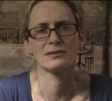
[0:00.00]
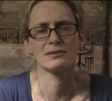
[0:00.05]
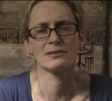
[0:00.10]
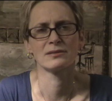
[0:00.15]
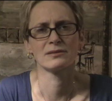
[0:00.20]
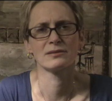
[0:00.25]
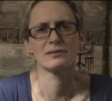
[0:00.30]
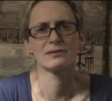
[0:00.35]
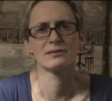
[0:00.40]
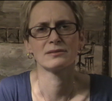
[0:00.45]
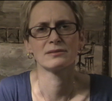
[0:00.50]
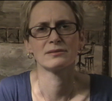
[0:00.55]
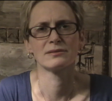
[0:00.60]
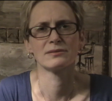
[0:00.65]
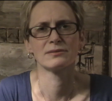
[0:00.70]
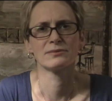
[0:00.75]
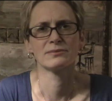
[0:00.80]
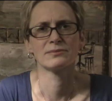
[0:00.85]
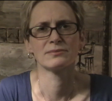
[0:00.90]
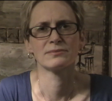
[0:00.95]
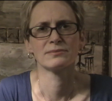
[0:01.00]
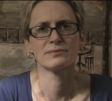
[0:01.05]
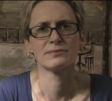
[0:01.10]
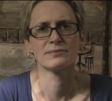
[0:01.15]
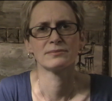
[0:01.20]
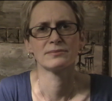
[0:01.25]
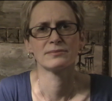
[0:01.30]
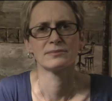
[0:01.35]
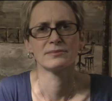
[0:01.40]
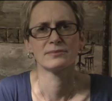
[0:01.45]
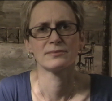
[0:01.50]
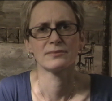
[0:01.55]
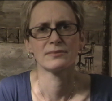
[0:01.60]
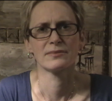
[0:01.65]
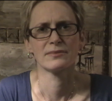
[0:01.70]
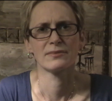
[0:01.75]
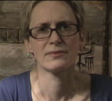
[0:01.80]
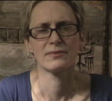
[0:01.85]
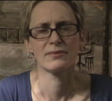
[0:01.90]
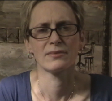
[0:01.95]

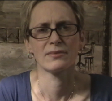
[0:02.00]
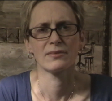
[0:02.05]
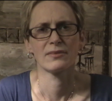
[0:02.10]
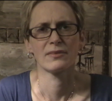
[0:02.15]
Nobody speaks.